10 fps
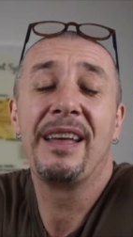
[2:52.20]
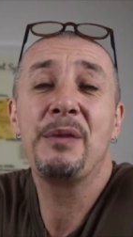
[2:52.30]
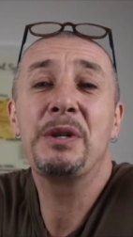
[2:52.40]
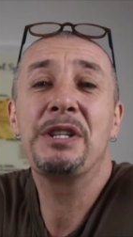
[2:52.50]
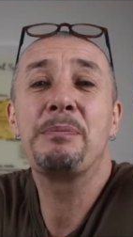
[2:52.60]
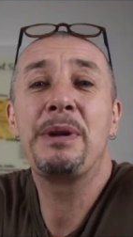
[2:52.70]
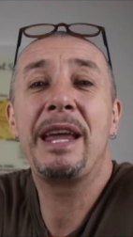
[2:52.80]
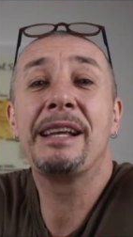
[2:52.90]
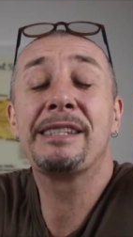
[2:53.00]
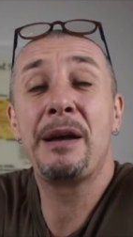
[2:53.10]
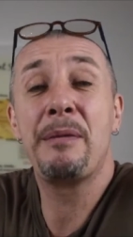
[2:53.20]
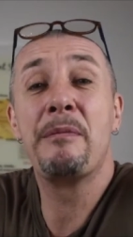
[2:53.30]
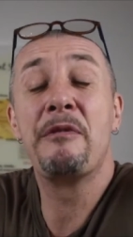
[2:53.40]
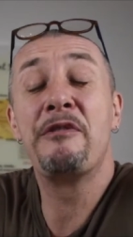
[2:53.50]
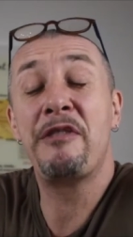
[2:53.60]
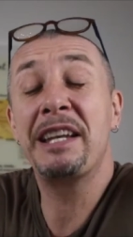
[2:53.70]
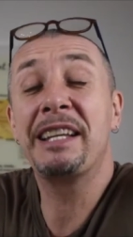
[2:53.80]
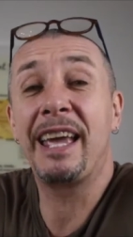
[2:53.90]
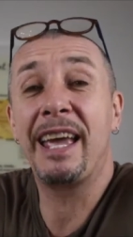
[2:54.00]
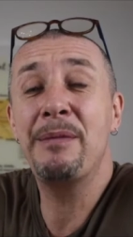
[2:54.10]
And then we're just playing some
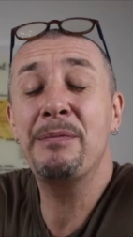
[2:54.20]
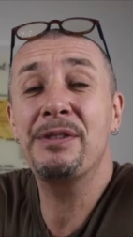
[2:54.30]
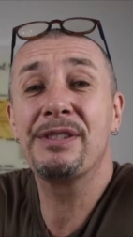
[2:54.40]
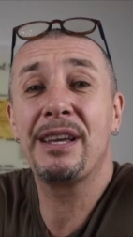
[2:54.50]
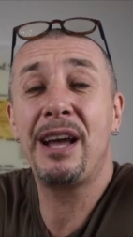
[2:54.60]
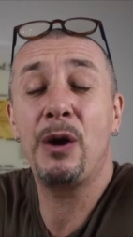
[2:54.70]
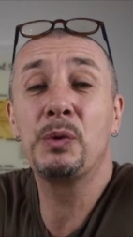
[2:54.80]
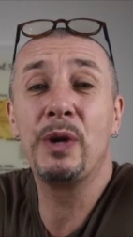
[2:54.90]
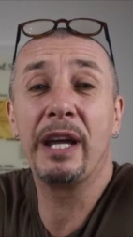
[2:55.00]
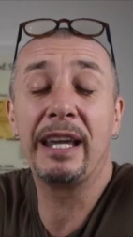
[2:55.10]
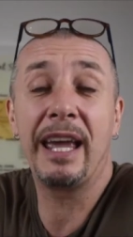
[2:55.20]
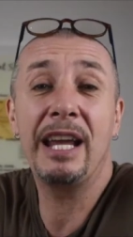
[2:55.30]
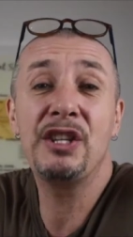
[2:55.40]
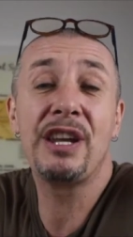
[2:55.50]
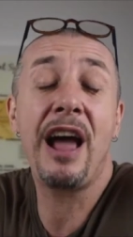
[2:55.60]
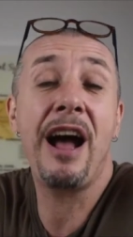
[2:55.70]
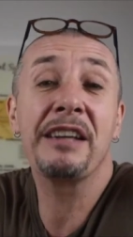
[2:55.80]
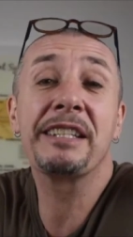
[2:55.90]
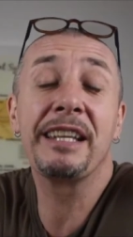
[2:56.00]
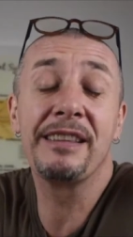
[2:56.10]
fun games, how to engage in
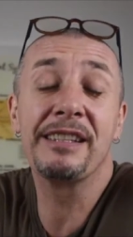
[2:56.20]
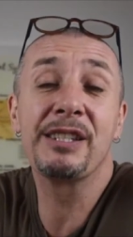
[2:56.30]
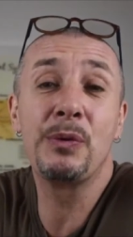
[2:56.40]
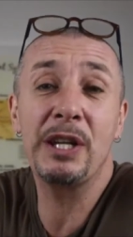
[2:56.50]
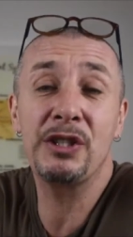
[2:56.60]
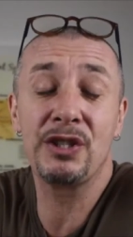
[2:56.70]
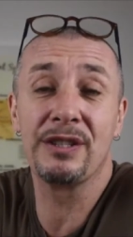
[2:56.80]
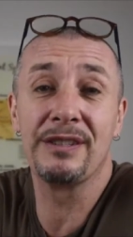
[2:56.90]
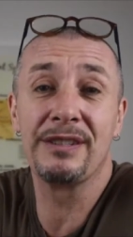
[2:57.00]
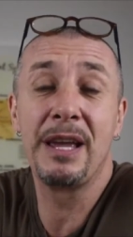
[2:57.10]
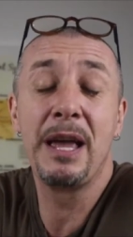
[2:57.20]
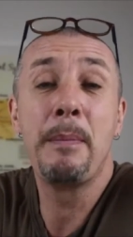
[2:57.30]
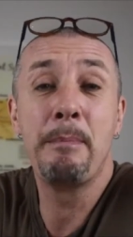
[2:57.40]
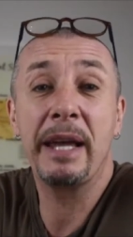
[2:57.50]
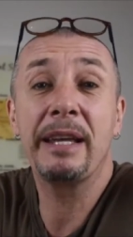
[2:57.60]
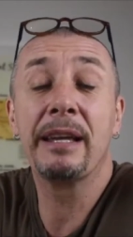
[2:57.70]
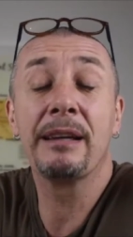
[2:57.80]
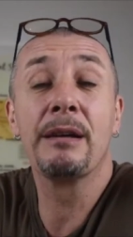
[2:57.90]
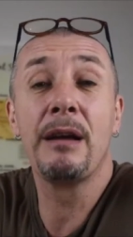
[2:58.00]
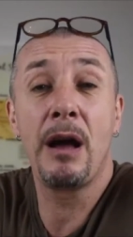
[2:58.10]
asking these questions,
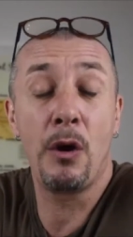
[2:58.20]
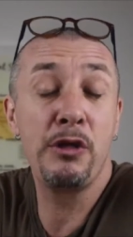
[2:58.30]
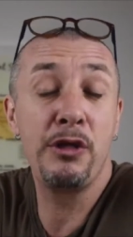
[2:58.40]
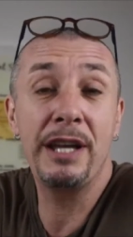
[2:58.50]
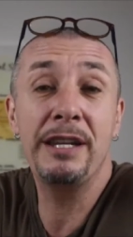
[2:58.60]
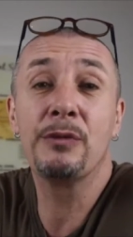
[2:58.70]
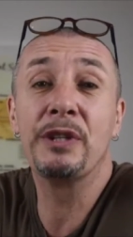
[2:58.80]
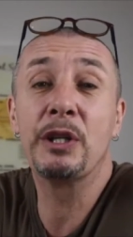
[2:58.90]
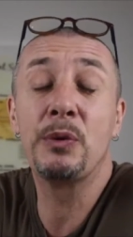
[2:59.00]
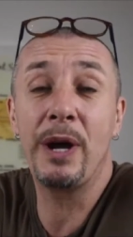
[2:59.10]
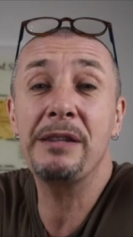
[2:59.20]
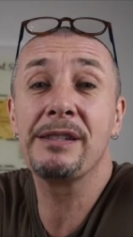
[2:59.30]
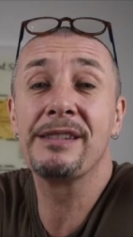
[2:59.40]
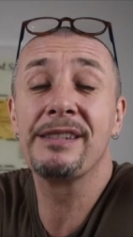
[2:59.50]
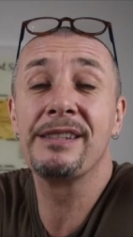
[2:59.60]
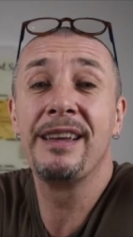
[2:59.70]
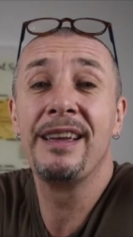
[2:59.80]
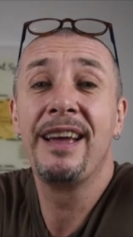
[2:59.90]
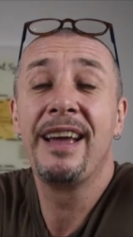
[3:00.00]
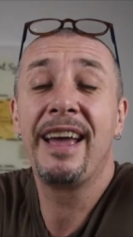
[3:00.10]
making authentic requests,
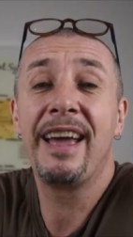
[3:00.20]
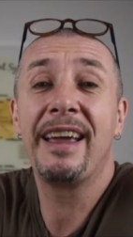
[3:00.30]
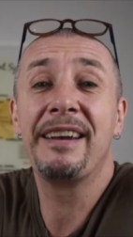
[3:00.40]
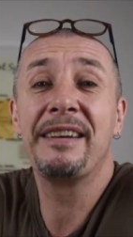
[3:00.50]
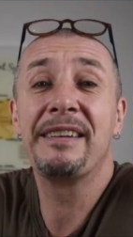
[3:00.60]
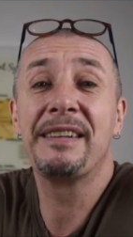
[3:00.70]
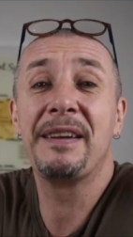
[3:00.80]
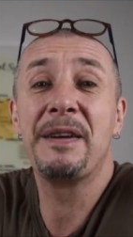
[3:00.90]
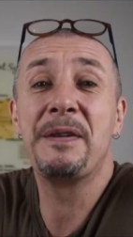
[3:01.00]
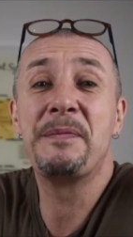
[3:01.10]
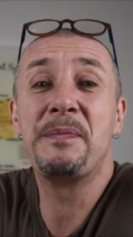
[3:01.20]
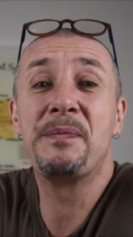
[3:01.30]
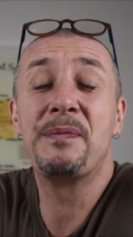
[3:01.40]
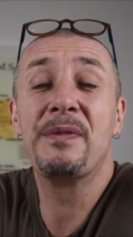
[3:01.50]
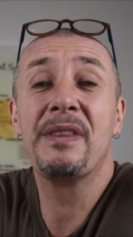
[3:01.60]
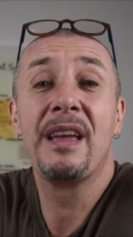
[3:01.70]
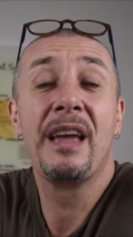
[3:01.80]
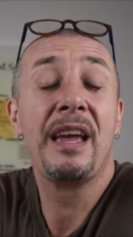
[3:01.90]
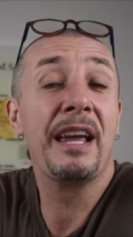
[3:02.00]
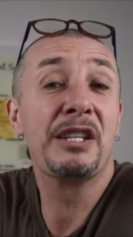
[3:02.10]
and um,
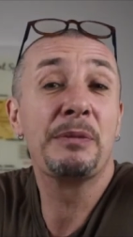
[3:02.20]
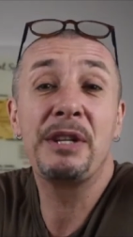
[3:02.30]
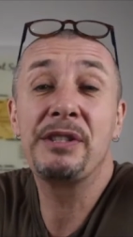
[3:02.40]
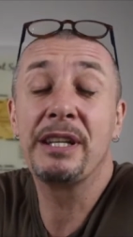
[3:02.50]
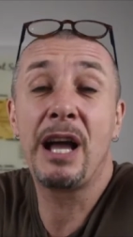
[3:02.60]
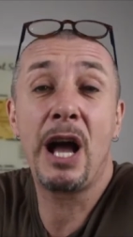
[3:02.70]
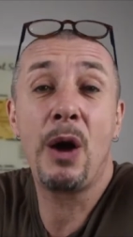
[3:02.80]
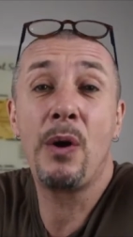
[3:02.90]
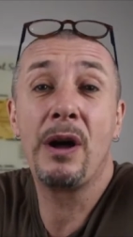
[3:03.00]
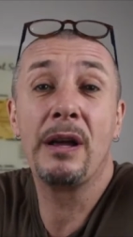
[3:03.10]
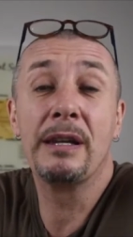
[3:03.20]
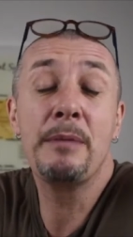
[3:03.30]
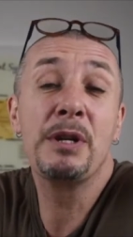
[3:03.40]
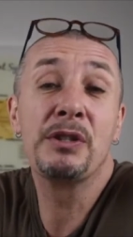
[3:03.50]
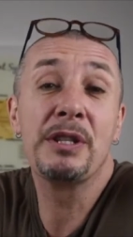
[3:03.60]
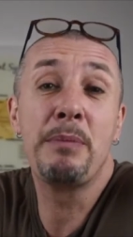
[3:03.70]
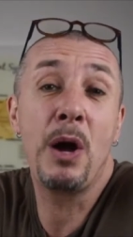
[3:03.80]
expressing our limits and